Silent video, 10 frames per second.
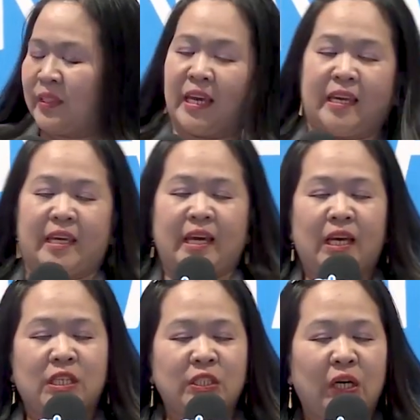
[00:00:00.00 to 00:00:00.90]
Okay.
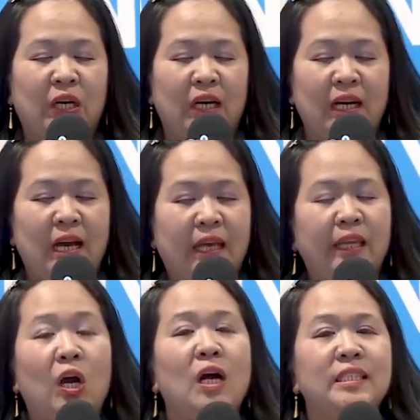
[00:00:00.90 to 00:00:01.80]
So,
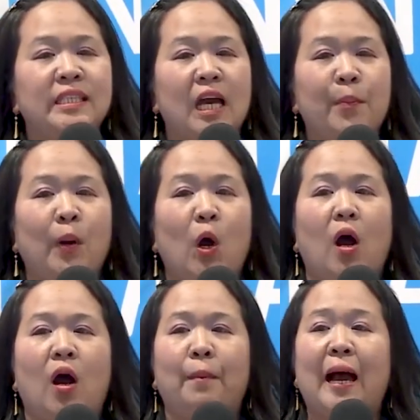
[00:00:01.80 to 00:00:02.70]
the concept
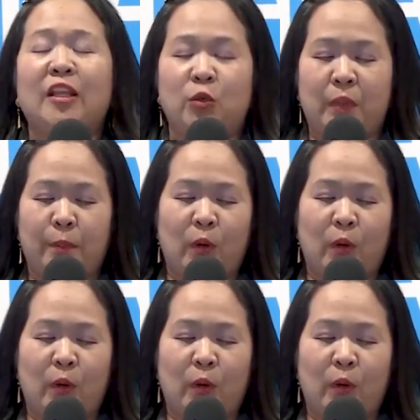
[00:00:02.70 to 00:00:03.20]
of Atomy